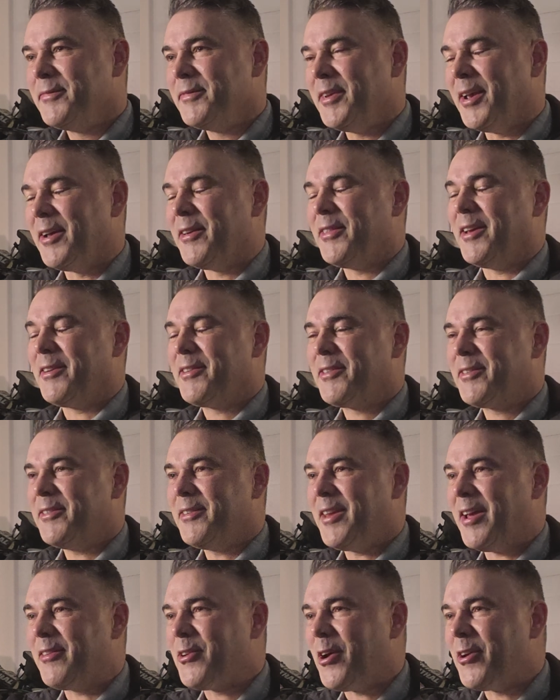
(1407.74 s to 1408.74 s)
Yeah,
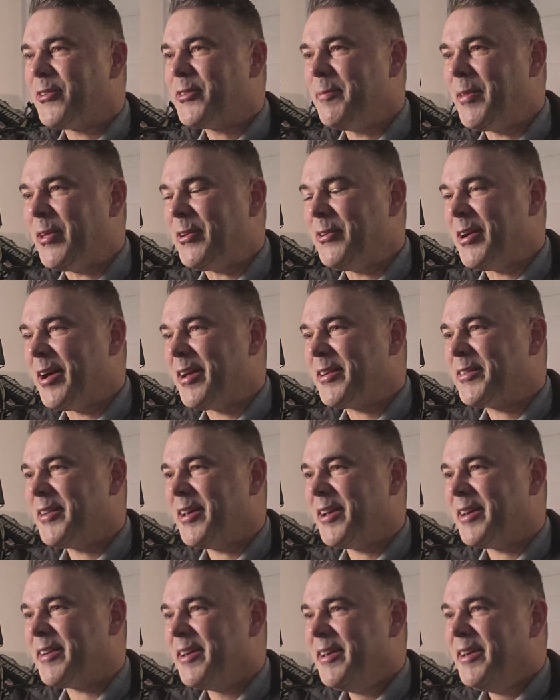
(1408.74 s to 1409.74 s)
that's awesome that you asked
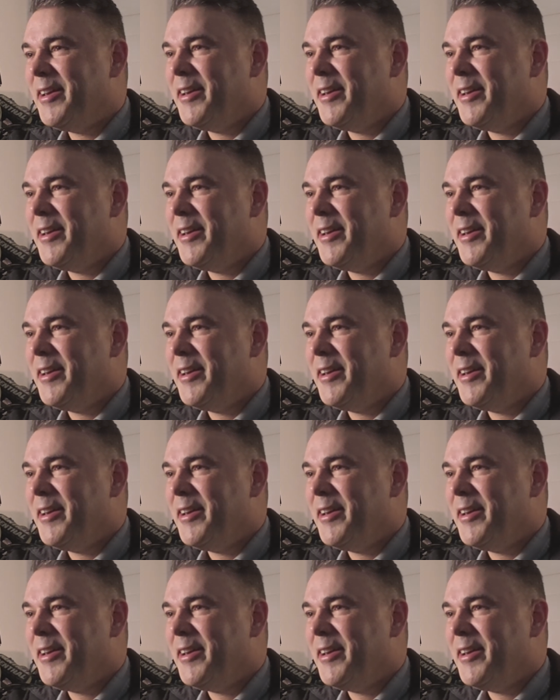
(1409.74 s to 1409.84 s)
that.